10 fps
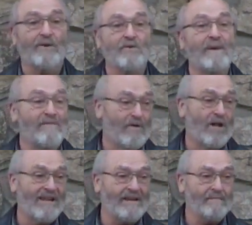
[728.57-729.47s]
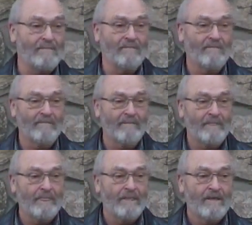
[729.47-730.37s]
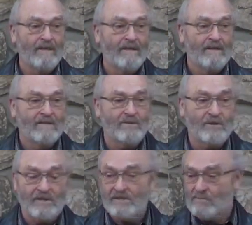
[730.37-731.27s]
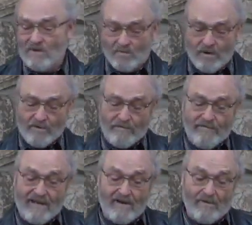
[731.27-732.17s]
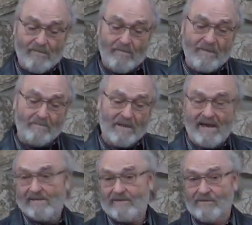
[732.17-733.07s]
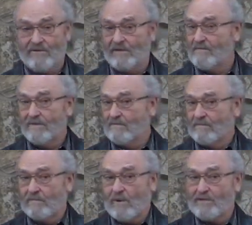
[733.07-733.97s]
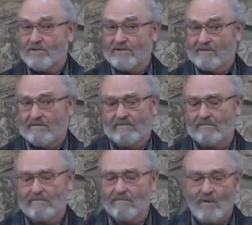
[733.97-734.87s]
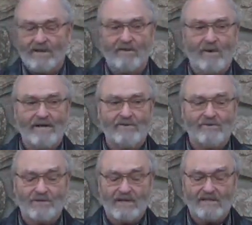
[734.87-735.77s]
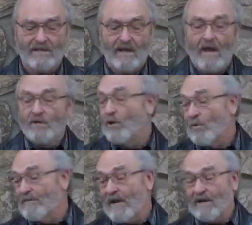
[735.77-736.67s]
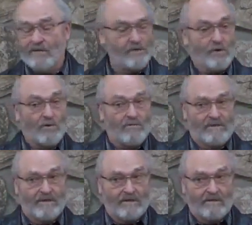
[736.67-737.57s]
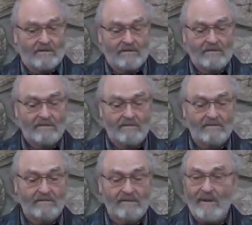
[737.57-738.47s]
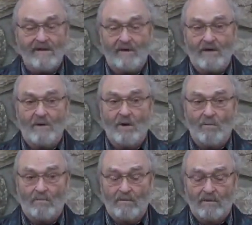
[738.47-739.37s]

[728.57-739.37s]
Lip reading: here, you may fall in. So this is one where you follow the path. You don't even question. When the ranger says, don't go over there, you don't go over there. You might never come home.